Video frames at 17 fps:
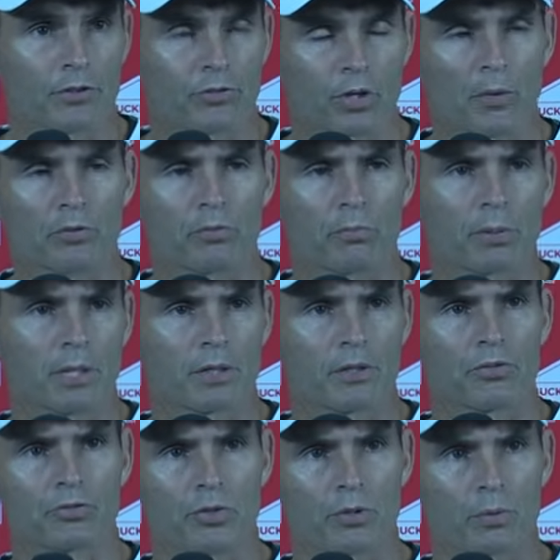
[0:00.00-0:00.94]
always a big
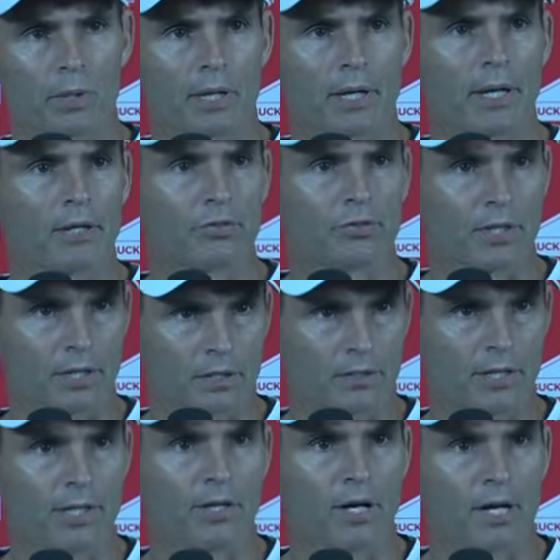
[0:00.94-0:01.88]
concern when guys take a
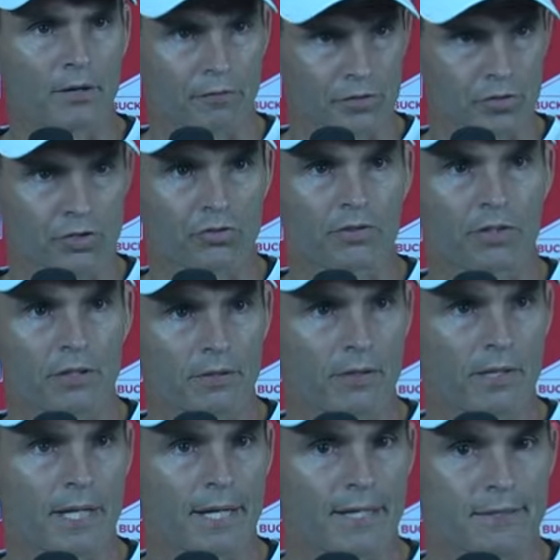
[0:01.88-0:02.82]
day off, is just
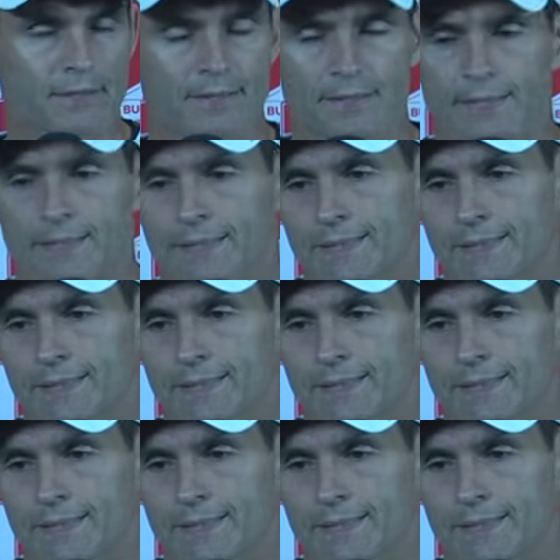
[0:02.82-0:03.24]
getting that